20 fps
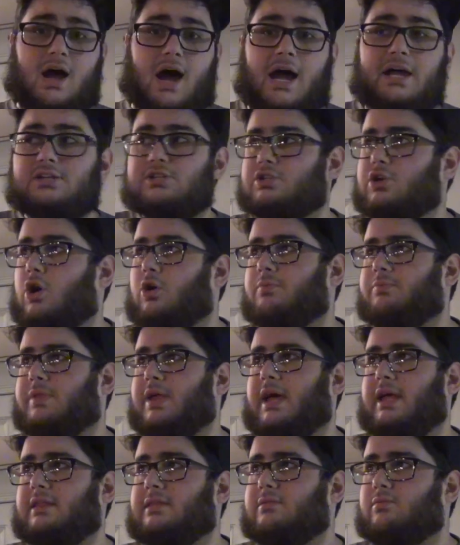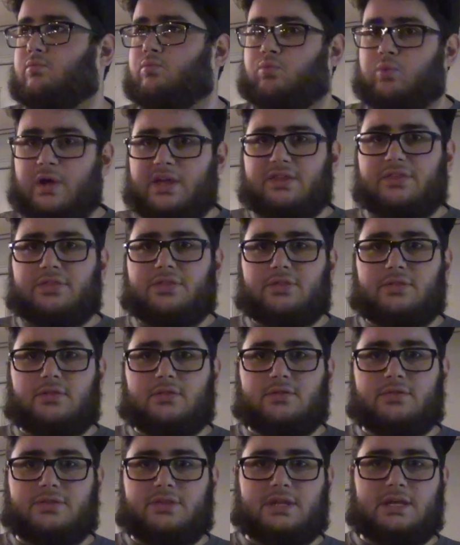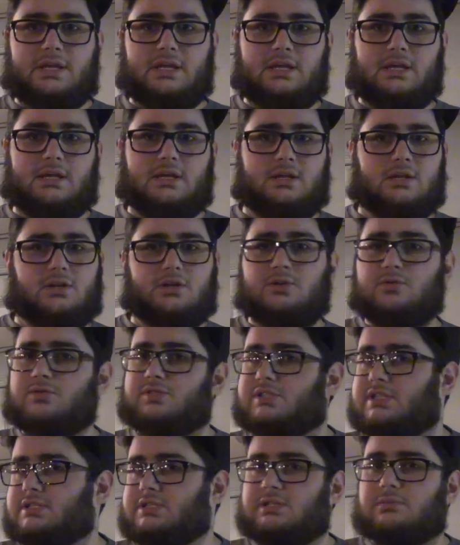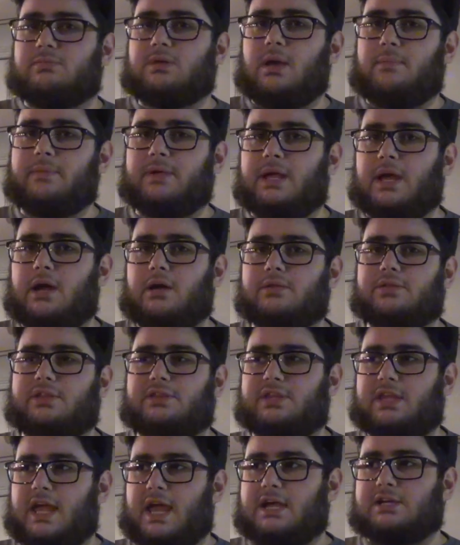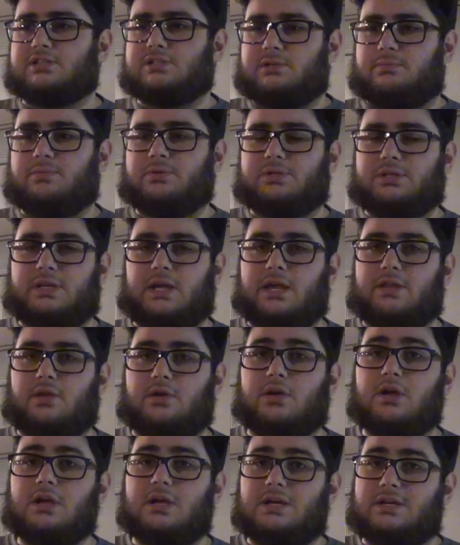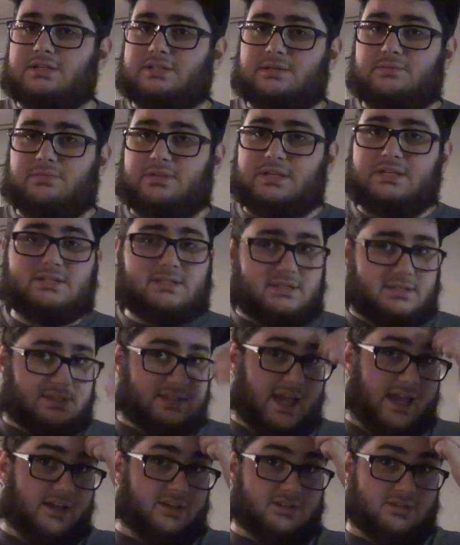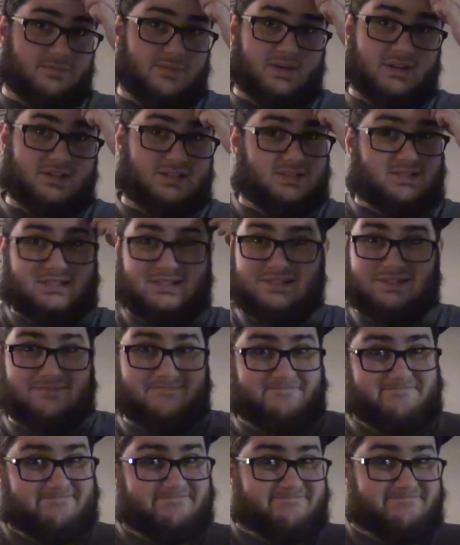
I just hope that with the new system coming out that they actually put together some decent sales, because